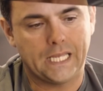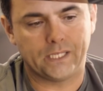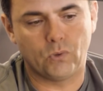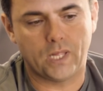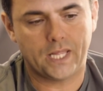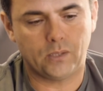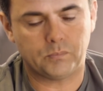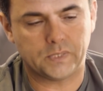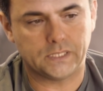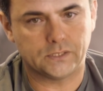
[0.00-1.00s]
and it will
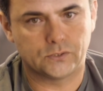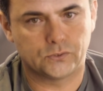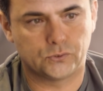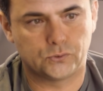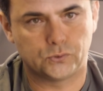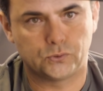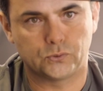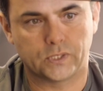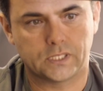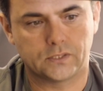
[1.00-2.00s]
help me
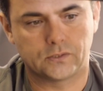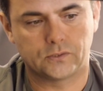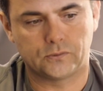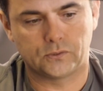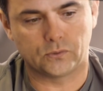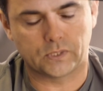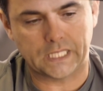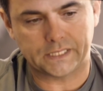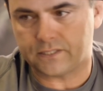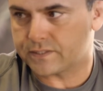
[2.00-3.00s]
to to
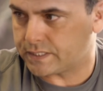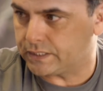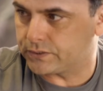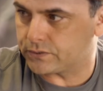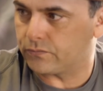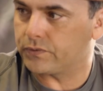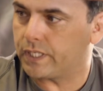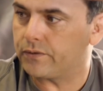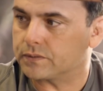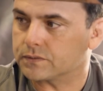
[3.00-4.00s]
get the center of the
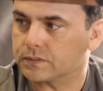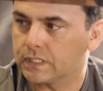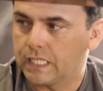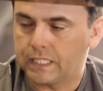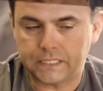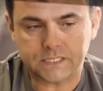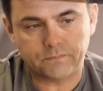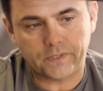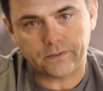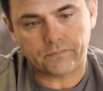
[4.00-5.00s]
ailerons. Okay. That's
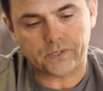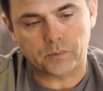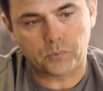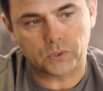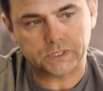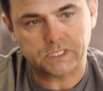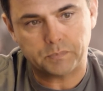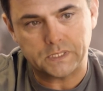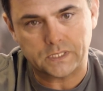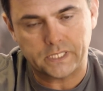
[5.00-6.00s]
very, very important,
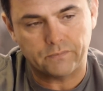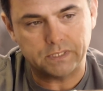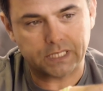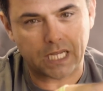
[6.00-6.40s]
especially every